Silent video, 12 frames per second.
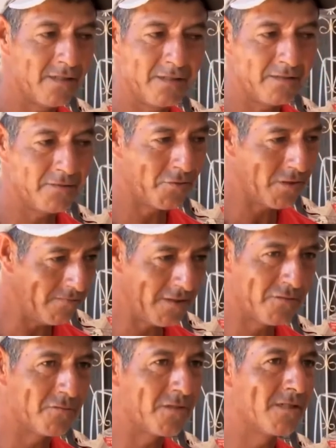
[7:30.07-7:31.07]
Garbage is
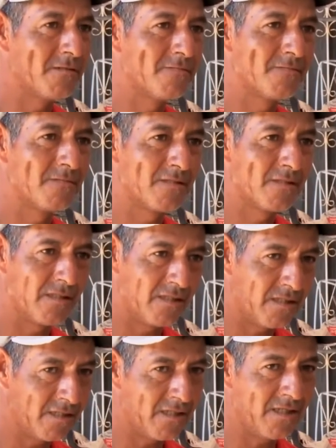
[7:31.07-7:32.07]
not garbage. If
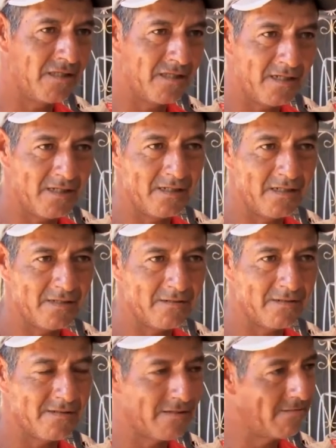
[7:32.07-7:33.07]
you have creative
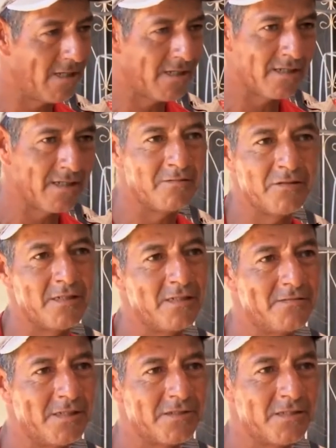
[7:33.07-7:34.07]
ideas, you can do anything
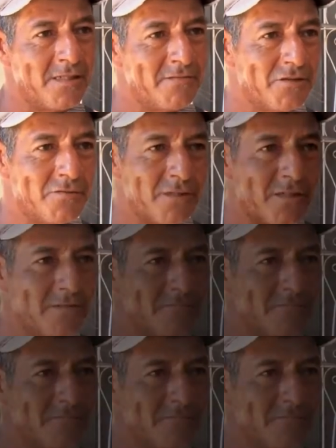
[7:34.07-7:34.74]
with garbage.